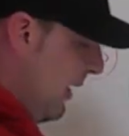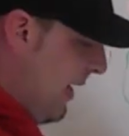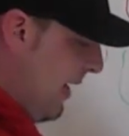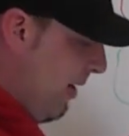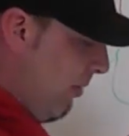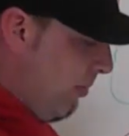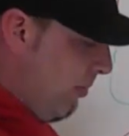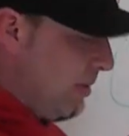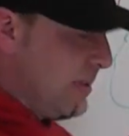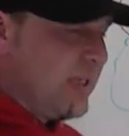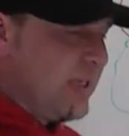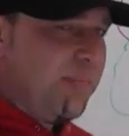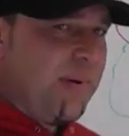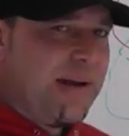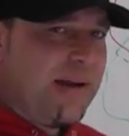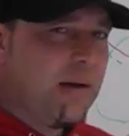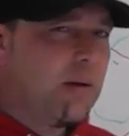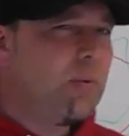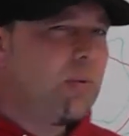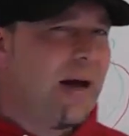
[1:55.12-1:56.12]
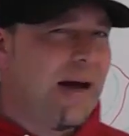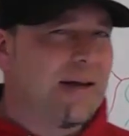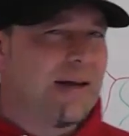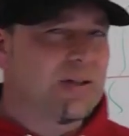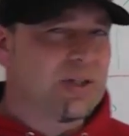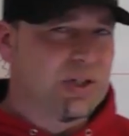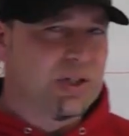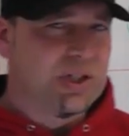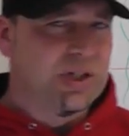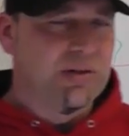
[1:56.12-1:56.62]
Now, depending on what
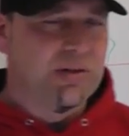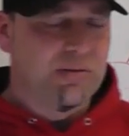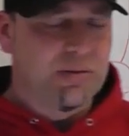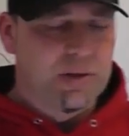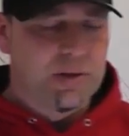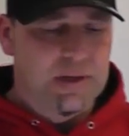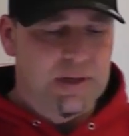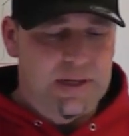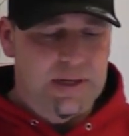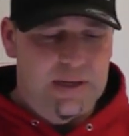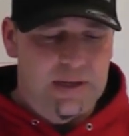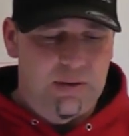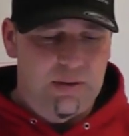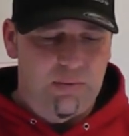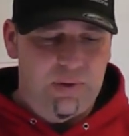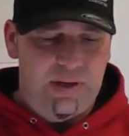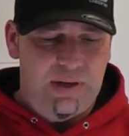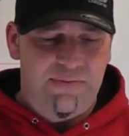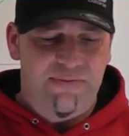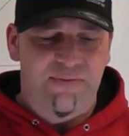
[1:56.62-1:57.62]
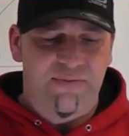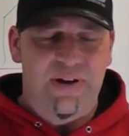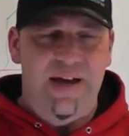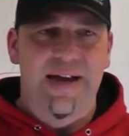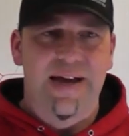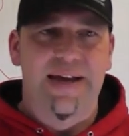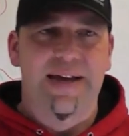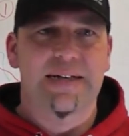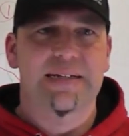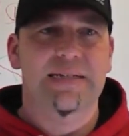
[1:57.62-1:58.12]
altitude we
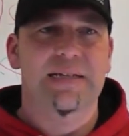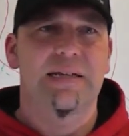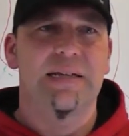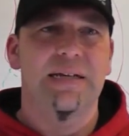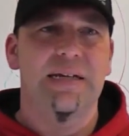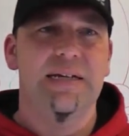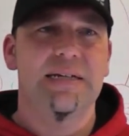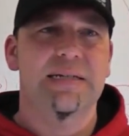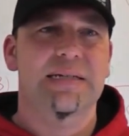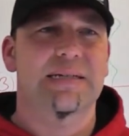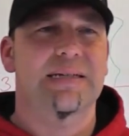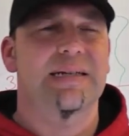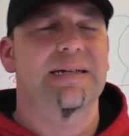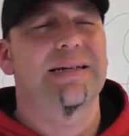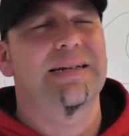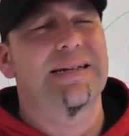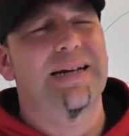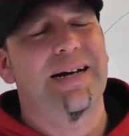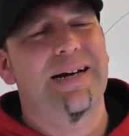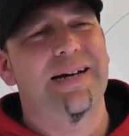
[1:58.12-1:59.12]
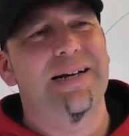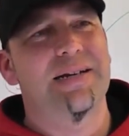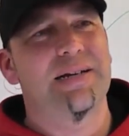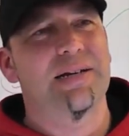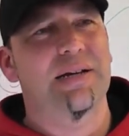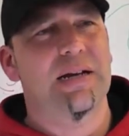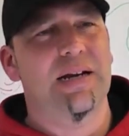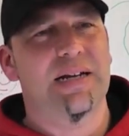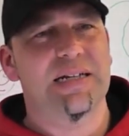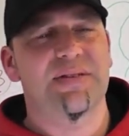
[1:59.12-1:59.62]
fly at, these kind
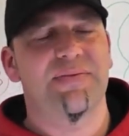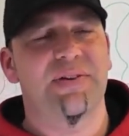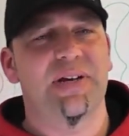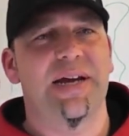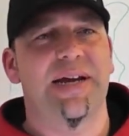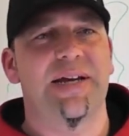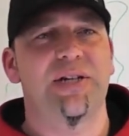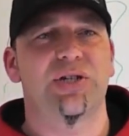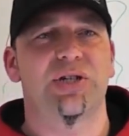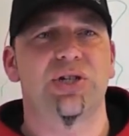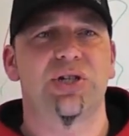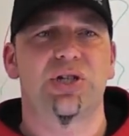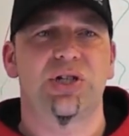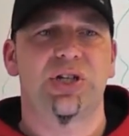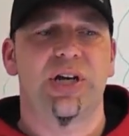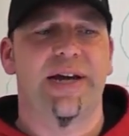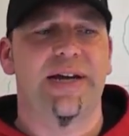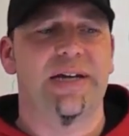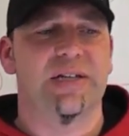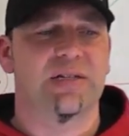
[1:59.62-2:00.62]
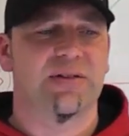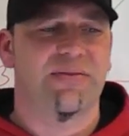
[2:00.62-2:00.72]
of classifications change.